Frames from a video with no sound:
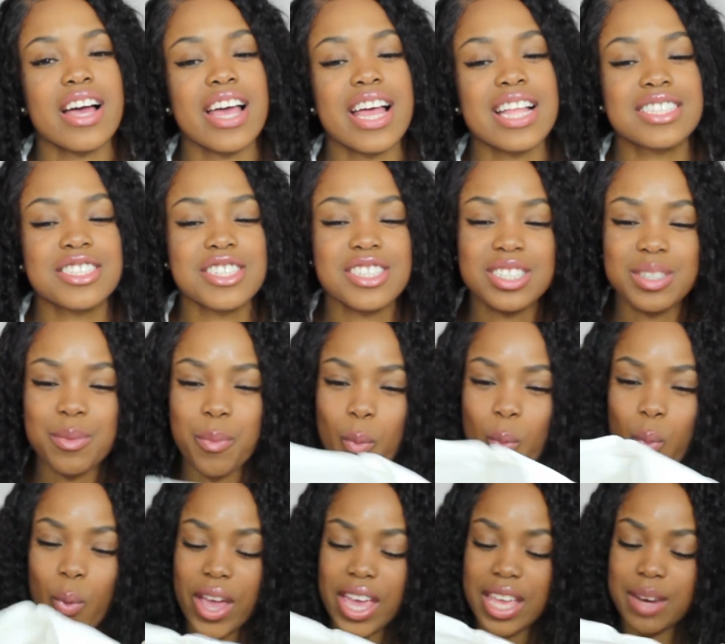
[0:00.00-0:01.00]
It's just a
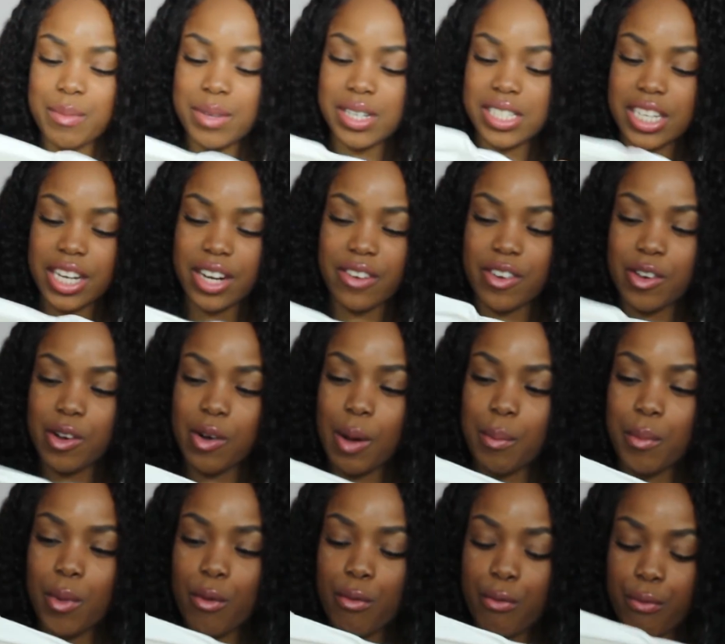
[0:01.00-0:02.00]
weird material.
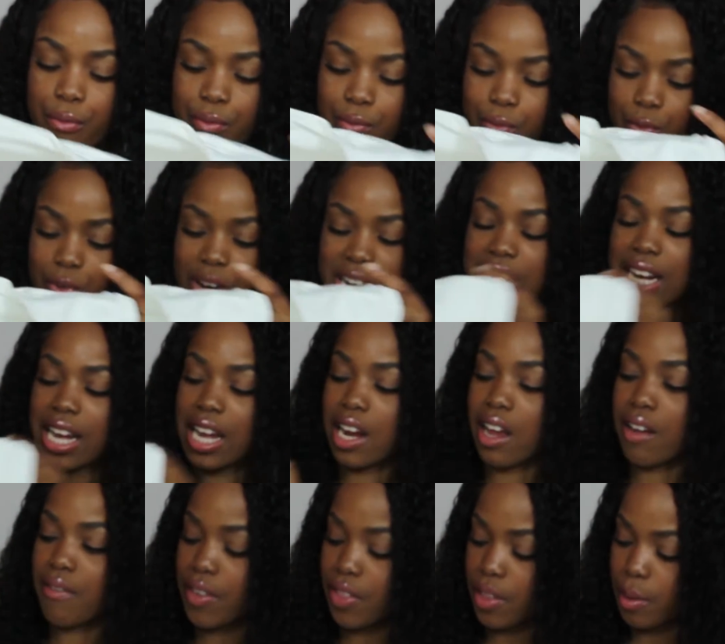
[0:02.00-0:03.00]
I'm not really
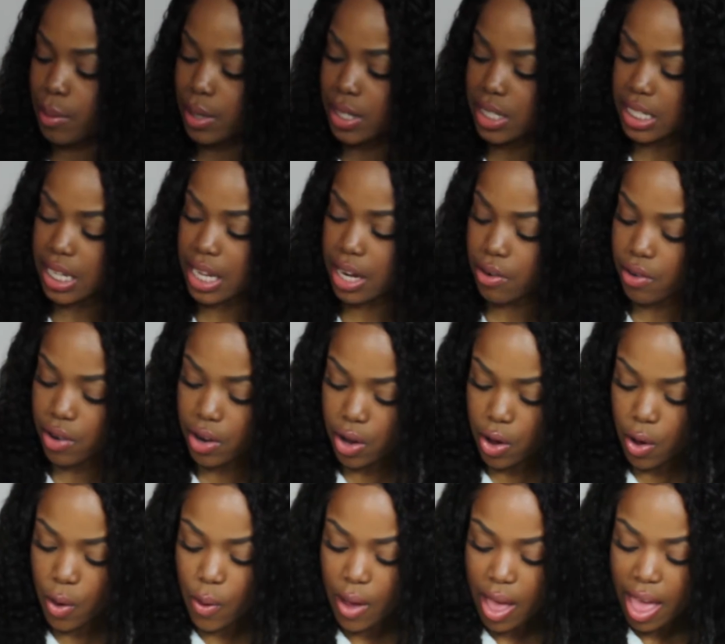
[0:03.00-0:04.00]
loving the
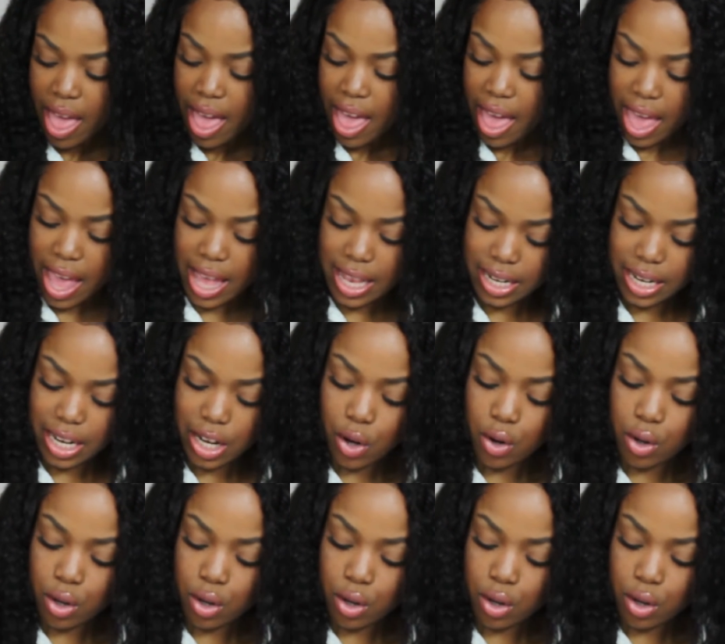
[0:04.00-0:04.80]
material. And it